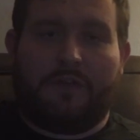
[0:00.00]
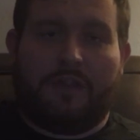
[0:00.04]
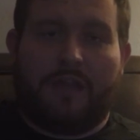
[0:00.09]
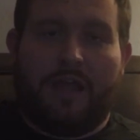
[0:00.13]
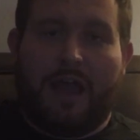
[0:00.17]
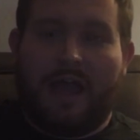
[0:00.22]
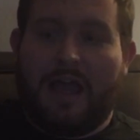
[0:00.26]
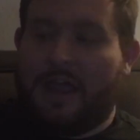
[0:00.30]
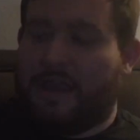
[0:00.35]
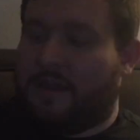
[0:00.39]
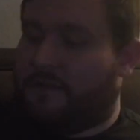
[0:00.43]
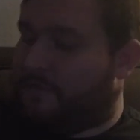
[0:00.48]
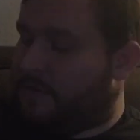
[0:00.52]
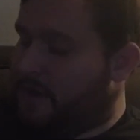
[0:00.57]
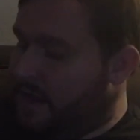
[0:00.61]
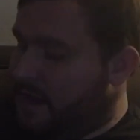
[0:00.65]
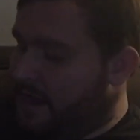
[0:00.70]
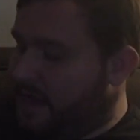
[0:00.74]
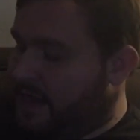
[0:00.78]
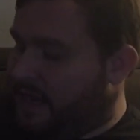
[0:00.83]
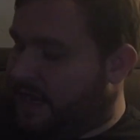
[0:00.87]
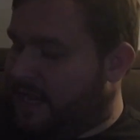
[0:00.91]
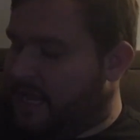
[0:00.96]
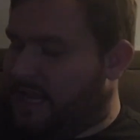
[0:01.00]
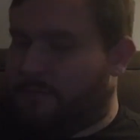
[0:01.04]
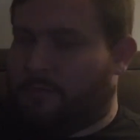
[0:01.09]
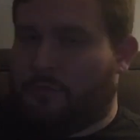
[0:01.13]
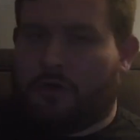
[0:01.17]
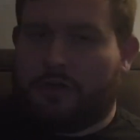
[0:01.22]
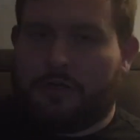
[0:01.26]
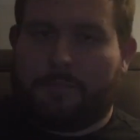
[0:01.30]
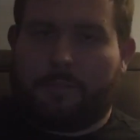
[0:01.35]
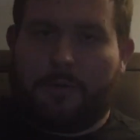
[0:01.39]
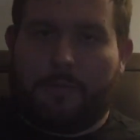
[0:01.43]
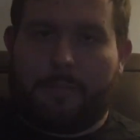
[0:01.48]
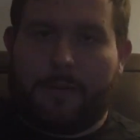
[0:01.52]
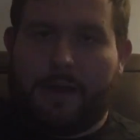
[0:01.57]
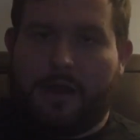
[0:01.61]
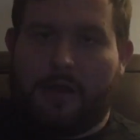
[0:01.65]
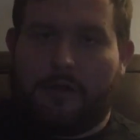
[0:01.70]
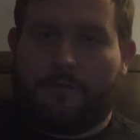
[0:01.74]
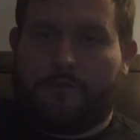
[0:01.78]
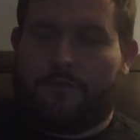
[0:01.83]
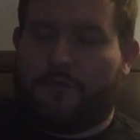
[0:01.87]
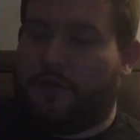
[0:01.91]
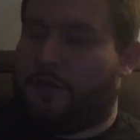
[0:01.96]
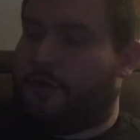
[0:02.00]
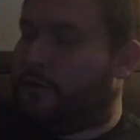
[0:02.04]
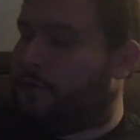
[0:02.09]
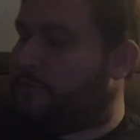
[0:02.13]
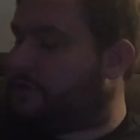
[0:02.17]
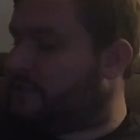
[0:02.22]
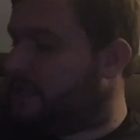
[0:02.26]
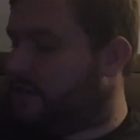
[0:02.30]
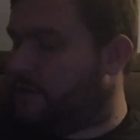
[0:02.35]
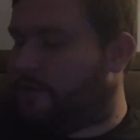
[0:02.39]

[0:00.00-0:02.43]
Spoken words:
alive and get them onto prepared foods,